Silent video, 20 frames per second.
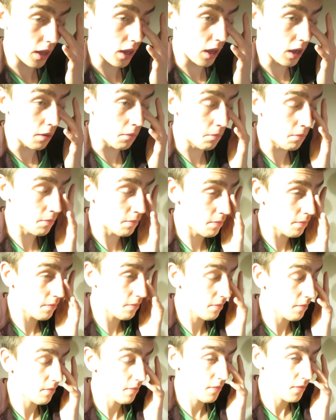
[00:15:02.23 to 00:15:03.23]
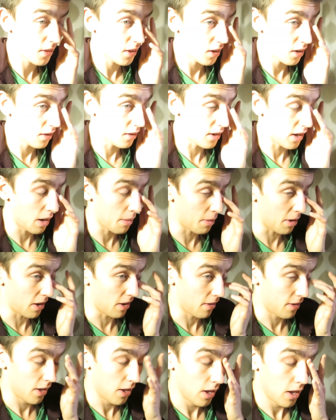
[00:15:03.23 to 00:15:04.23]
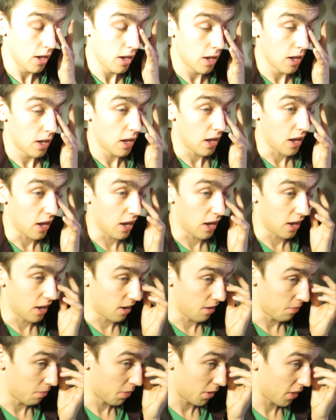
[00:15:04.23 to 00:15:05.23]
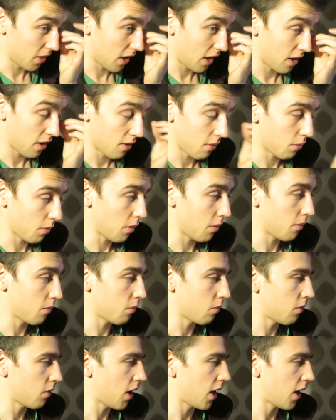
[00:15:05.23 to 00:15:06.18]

Um, God damn it. Uh, but then we,